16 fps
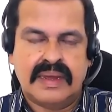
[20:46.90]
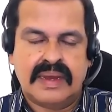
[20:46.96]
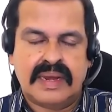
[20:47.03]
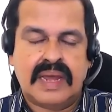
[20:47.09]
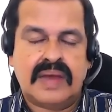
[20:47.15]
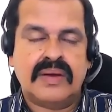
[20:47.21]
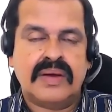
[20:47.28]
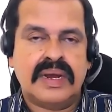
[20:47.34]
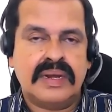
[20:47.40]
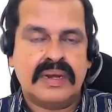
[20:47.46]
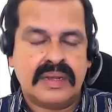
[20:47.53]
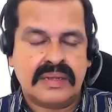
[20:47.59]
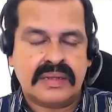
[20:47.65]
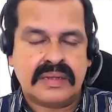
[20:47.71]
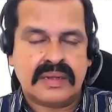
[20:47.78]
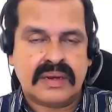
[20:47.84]
Now, it
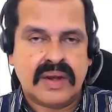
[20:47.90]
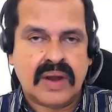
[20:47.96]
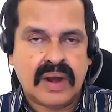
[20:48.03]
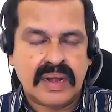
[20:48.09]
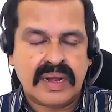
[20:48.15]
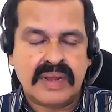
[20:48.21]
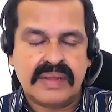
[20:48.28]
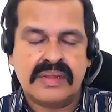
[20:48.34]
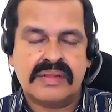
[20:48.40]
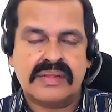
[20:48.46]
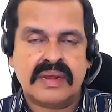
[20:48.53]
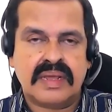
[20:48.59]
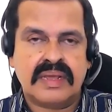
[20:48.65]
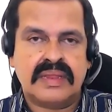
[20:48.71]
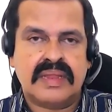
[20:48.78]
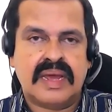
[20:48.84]
is not
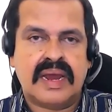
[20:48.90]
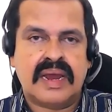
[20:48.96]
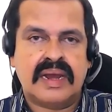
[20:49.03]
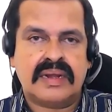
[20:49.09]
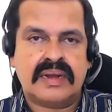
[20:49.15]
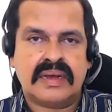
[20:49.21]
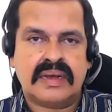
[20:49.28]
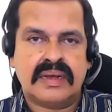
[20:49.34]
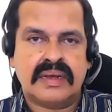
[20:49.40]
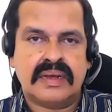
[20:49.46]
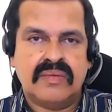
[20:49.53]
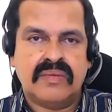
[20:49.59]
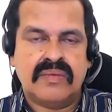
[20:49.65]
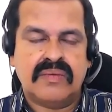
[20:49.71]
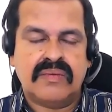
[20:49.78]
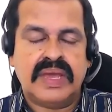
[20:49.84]
necessary that
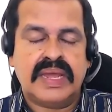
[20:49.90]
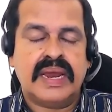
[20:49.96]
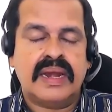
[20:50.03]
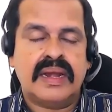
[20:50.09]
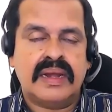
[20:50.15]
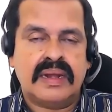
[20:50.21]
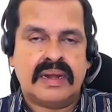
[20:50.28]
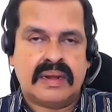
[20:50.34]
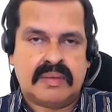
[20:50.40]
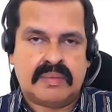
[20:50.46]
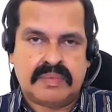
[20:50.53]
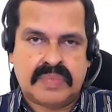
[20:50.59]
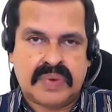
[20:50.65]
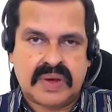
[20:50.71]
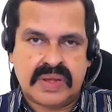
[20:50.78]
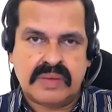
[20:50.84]
we can
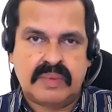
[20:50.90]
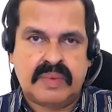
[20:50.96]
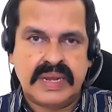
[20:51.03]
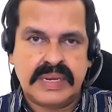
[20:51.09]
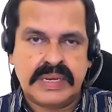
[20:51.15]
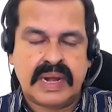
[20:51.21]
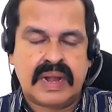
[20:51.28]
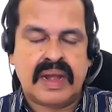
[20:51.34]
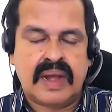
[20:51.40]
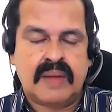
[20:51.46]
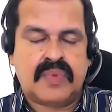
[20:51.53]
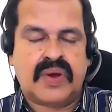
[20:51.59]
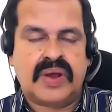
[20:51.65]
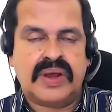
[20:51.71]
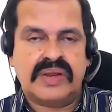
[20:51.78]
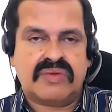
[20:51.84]
possibly generate
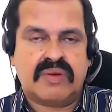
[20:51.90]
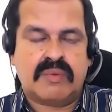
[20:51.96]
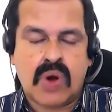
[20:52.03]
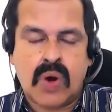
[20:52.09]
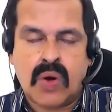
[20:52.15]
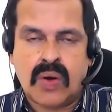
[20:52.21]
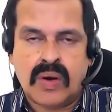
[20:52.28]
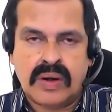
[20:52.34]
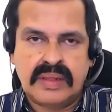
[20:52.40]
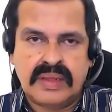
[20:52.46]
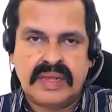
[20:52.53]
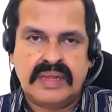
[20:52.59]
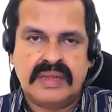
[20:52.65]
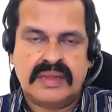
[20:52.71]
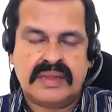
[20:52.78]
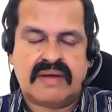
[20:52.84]
points from all
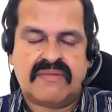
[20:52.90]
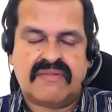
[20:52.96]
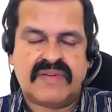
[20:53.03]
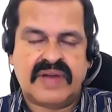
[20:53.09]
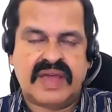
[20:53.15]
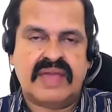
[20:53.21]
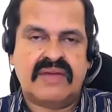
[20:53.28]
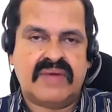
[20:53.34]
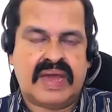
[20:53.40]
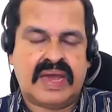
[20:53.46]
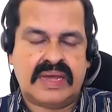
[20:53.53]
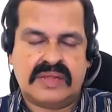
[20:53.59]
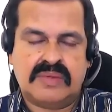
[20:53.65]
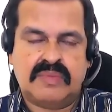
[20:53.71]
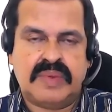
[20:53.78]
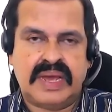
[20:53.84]
these 5
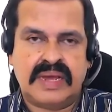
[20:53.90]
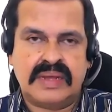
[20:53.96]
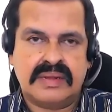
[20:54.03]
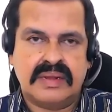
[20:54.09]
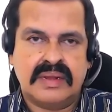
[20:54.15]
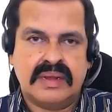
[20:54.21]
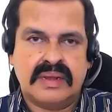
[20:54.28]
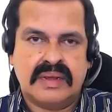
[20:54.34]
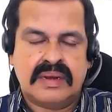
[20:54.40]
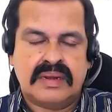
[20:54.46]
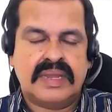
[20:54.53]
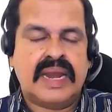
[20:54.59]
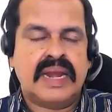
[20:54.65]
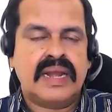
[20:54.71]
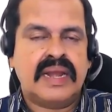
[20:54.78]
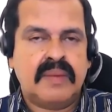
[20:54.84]
aspects.
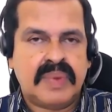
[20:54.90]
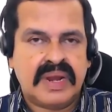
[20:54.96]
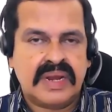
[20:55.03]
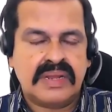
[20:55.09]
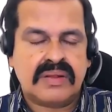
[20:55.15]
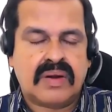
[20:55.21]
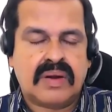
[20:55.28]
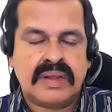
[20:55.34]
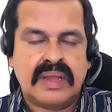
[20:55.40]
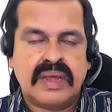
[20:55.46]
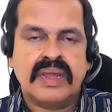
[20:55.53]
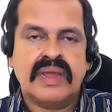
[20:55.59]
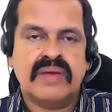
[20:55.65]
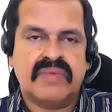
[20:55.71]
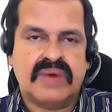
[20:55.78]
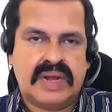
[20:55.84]
That depends on the
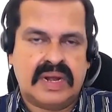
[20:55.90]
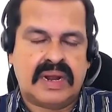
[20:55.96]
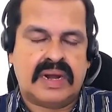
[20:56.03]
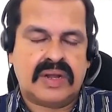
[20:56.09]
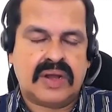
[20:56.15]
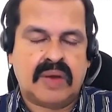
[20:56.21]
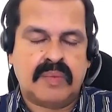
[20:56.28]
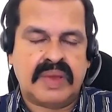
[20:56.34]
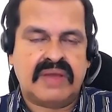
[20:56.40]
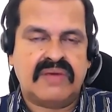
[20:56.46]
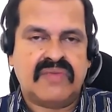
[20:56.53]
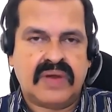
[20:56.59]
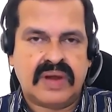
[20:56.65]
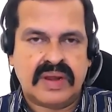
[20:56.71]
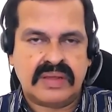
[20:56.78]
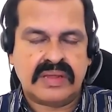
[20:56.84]
given topic.
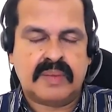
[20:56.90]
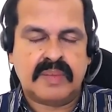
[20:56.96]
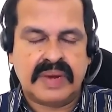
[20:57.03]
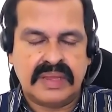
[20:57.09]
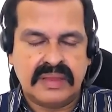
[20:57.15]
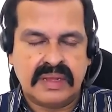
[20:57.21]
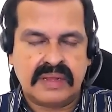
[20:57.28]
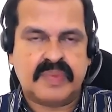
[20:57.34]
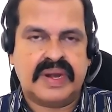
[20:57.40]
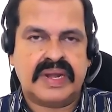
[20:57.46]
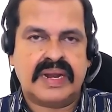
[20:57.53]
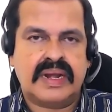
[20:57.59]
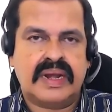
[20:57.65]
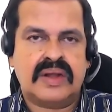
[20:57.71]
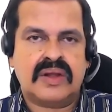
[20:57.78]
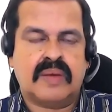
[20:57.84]
For example, in this
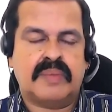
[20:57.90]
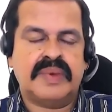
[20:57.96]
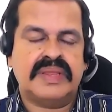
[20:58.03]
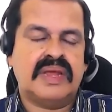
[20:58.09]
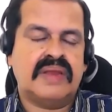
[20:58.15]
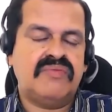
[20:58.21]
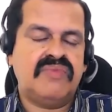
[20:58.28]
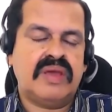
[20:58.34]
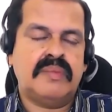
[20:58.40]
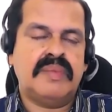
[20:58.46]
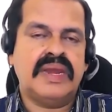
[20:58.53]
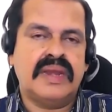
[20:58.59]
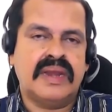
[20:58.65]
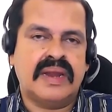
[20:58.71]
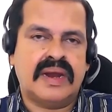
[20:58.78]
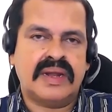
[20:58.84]
particular topic that we have
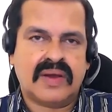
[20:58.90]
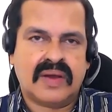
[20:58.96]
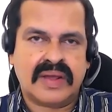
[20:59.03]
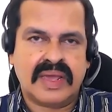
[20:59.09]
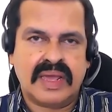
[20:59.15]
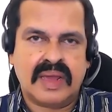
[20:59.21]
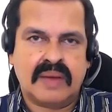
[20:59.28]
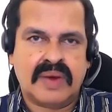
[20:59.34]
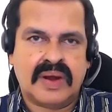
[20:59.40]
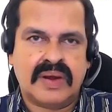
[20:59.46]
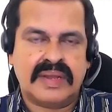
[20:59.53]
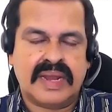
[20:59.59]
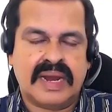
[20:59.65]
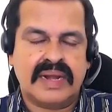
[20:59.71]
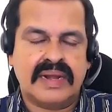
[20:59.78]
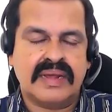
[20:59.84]
been talking
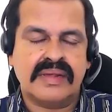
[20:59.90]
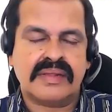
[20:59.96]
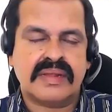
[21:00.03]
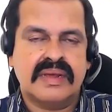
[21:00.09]
about, that is